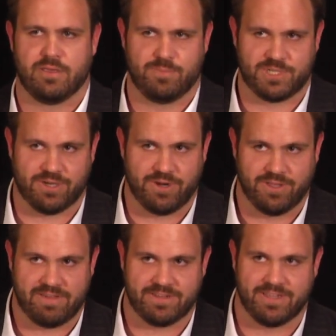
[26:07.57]
I'm sorry,
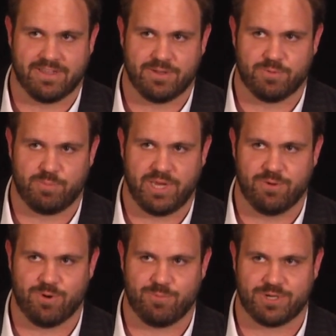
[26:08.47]
you'll have to repeat
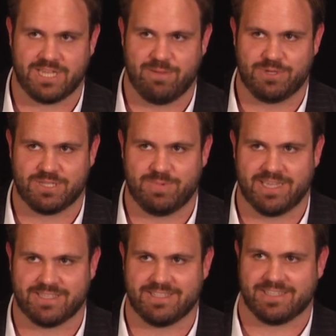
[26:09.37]
it one more time just
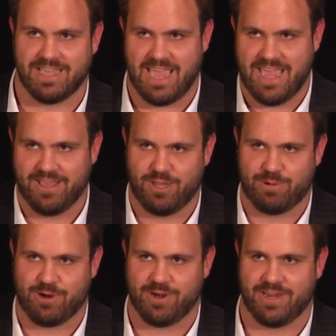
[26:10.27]
because it's a little
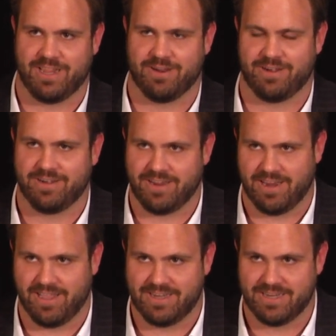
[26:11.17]
bit hard to hear and
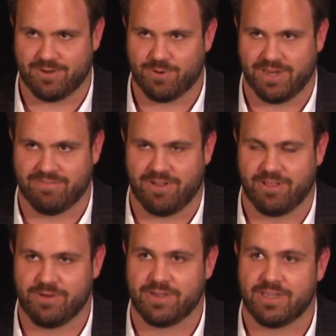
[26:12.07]
I didn't quite
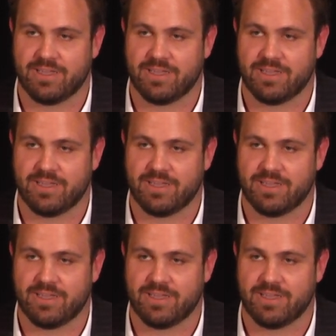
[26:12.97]
follow.